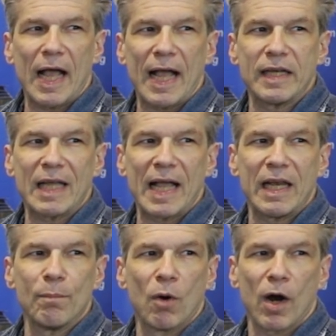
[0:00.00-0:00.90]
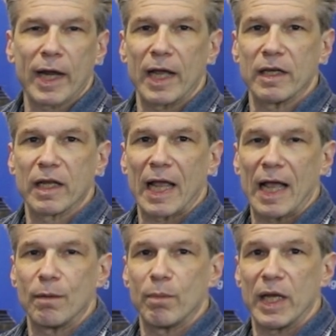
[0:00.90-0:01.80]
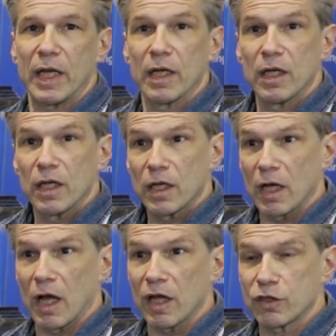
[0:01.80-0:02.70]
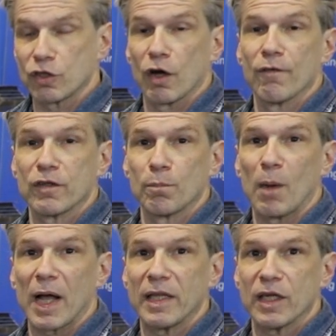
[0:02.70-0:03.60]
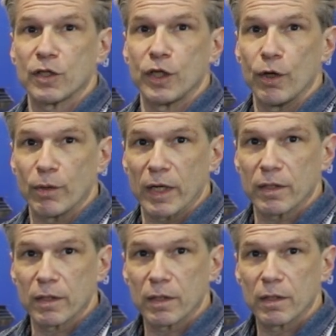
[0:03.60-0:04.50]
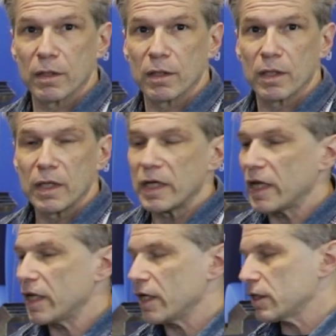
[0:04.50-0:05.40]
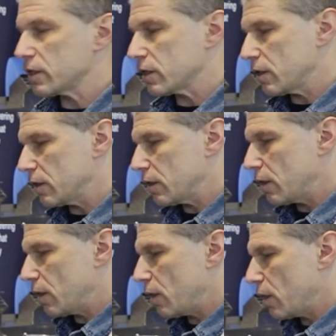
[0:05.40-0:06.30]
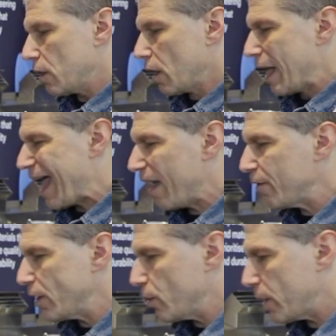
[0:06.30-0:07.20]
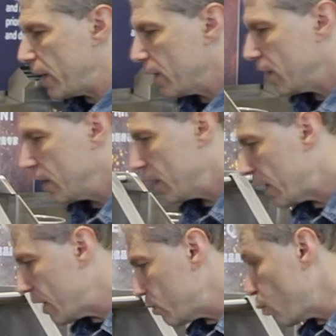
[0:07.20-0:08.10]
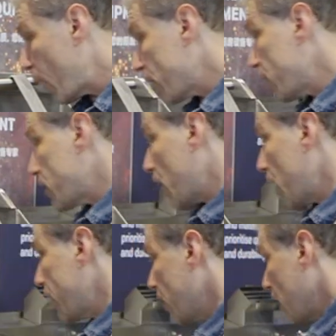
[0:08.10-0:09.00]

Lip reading: and any market can be serviced by this unit. It is heavy duty, it is well designed,